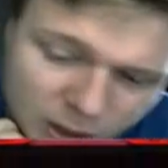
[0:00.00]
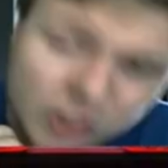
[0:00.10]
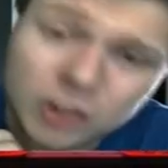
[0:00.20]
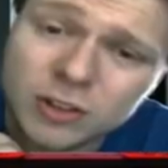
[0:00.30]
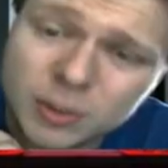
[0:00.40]

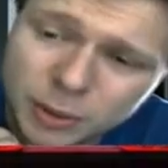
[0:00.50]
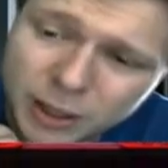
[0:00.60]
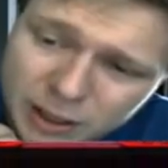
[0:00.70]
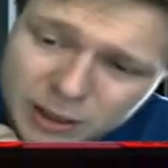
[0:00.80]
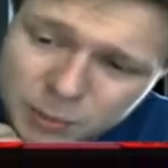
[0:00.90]
could see
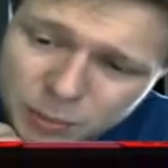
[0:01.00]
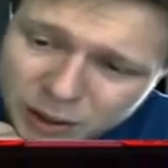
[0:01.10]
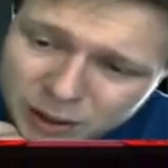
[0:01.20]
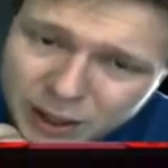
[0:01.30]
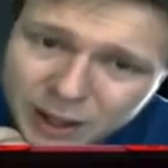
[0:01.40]
play,
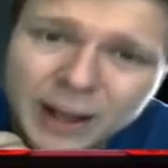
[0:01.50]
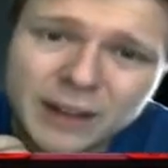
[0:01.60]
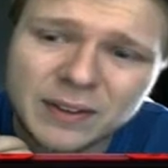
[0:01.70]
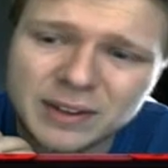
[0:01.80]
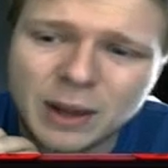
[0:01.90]
but I
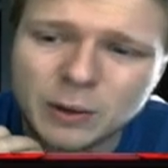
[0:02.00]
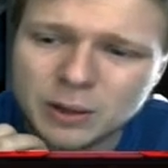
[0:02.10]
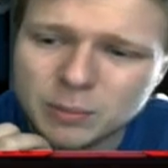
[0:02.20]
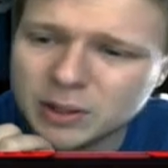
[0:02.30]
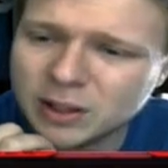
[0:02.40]
highly doubt
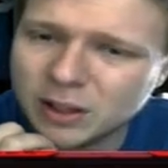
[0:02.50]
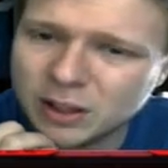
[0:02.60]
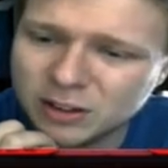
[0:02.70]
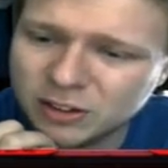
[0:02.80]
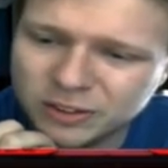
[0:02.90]
it,
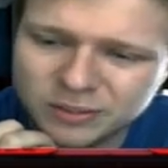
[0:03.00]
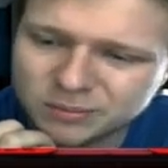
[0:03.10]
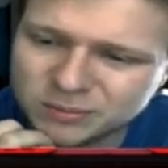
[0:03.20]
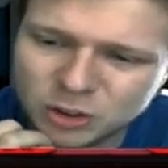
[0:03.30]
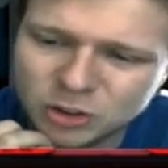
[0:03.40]
because
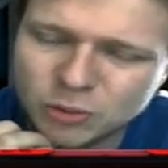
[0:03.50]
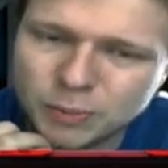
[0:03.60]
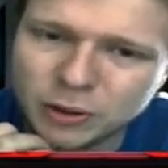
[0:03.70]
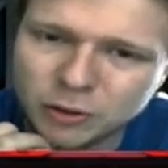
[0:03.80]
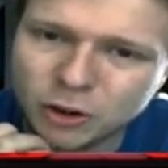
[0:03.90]
there's just
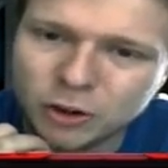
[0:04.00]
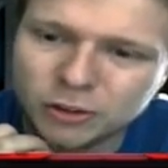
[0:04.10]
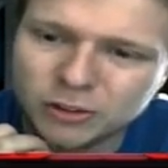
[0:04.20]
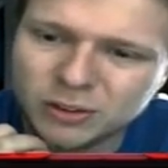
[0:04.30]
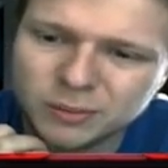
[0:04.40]
better
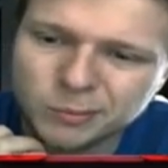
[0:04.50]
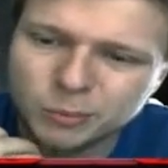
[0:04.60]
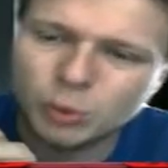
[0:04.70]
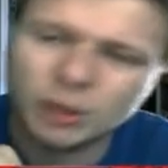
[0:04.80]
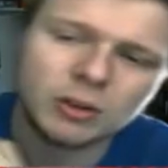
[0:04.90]
cards.
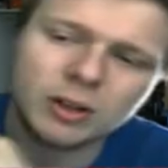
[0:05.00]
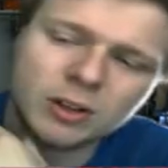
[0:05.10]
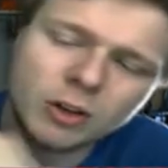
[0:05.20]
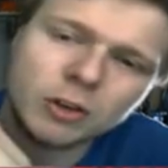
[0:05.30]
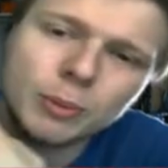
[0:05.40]
This
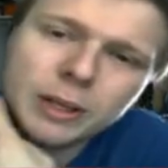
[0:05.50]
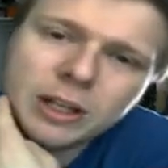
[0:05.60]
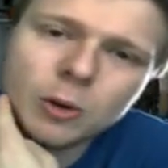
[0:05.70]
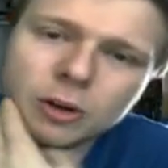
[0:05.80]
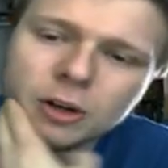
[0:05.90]
card's
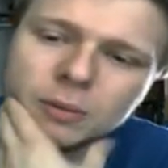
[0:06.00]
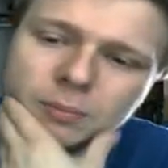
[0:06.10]
mediocre.